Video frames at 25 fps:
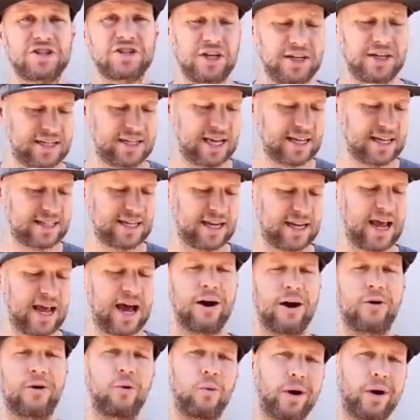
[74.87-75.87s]
tested
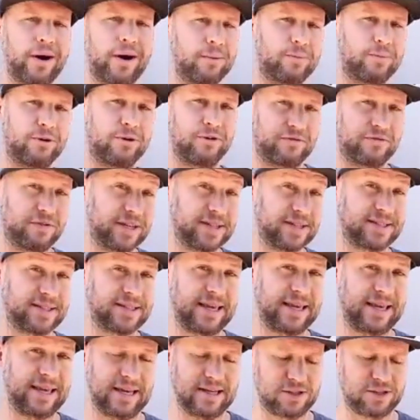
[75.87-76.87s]
how waterproof this
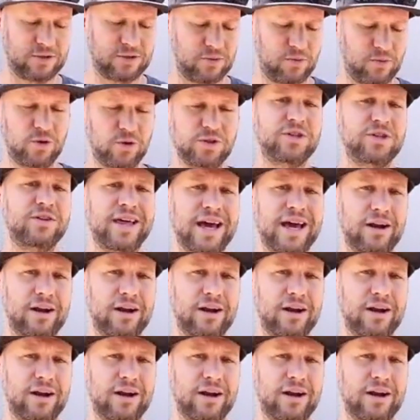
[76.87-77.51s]
thing is. We'll do that a